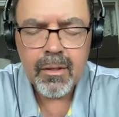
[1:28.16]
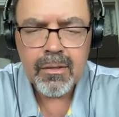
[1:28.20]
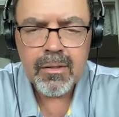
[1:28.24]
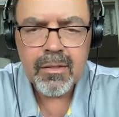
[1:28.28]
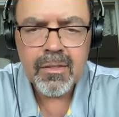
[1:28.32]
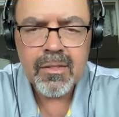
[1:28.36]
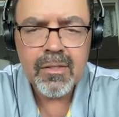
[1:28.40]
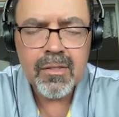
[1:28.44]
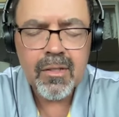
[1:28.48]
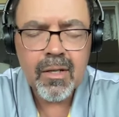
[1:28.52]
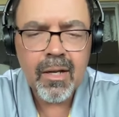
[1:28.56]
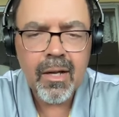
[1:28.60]

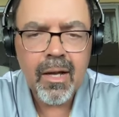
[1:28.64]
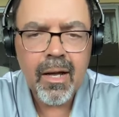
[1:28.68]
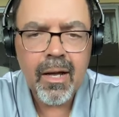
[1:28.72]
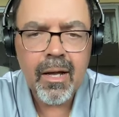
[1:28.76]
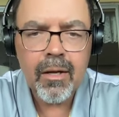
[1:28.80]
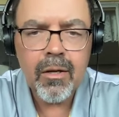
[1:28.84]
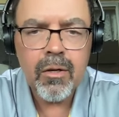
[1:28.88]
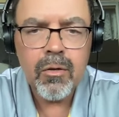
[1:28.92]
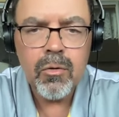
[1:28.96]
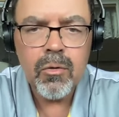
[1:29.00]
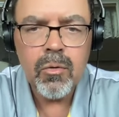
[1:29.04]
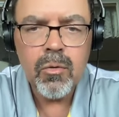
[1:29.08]
He's a
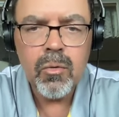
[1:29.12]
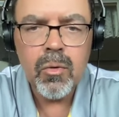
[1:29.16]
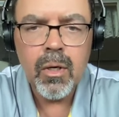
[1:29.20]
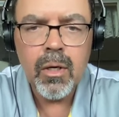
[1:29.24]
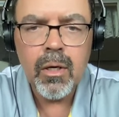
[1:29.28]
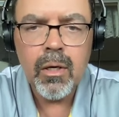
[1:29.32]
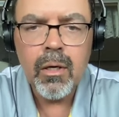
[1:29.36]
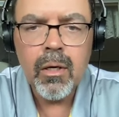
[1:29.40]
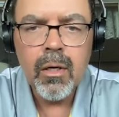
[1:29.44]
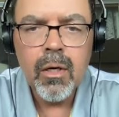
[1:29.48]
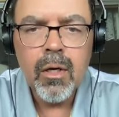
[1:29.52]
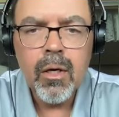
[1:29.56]
guy
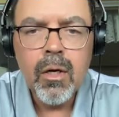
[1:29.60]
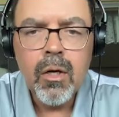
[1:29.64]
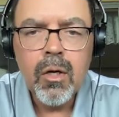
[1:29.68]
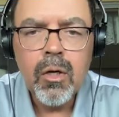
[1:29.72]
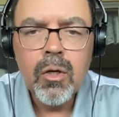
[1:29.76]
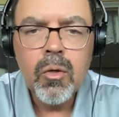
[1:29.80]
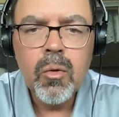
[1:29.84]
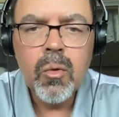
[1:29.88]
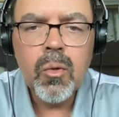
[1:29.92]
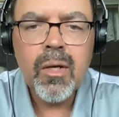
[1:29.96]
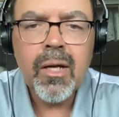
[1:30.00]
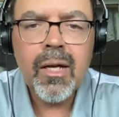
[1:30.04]
who
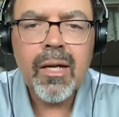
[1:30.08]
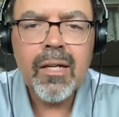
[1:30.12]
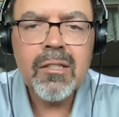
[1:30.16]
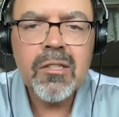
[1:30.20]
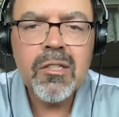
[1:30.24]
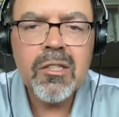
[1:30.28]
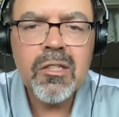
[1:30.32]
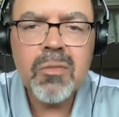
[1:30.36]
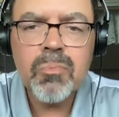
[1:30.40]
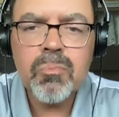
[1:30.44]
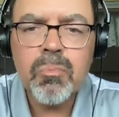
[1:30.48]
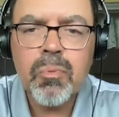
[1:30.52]

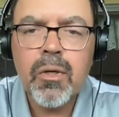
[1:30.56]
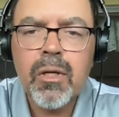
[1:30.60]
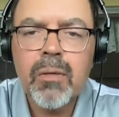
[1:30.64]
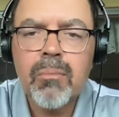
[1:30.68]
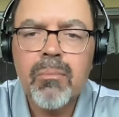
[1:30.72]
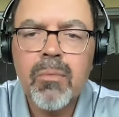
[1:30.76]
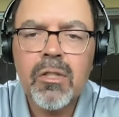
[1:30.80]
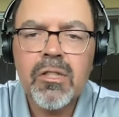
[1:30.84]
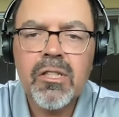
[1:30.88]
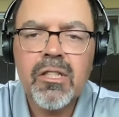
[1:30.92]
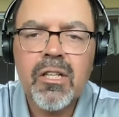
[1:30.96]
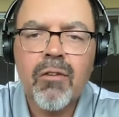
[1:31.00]
catches pretty
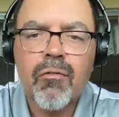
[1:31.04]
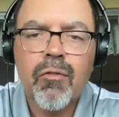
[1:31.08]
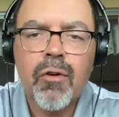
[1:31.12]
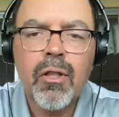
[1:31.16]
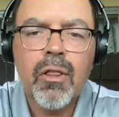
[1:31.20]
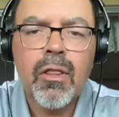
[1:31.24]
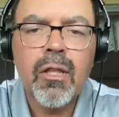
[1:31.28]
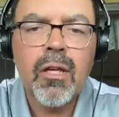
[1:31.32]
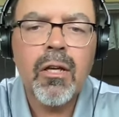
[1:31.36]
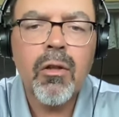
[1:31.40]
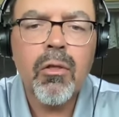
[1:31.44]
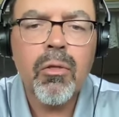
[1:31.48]
much
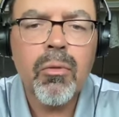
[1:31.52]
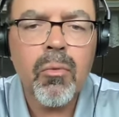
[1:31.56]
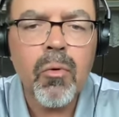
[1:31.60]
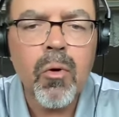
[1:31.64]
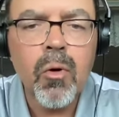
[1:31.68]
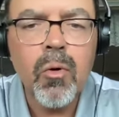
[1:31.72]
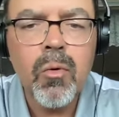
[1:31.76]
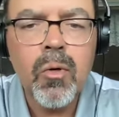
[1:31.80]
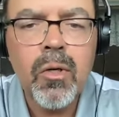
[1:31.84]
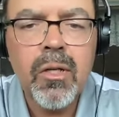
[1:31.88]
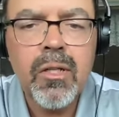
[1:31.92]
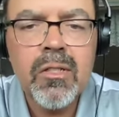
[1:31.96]
everything
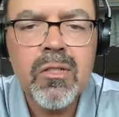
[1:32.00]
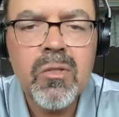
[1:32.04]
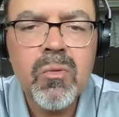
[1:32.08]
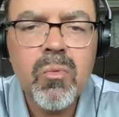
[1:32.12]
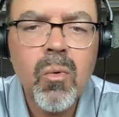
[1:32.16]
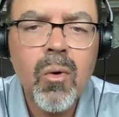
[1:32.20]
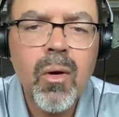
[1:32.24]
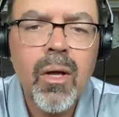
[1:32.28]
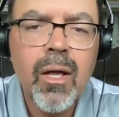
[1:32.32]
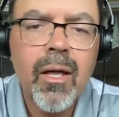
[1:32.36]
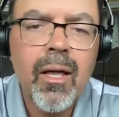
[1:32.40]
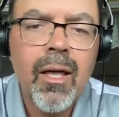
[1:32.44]
thrown his
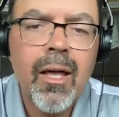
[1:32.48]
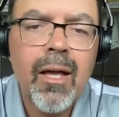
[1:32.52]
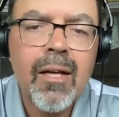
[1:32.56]
way,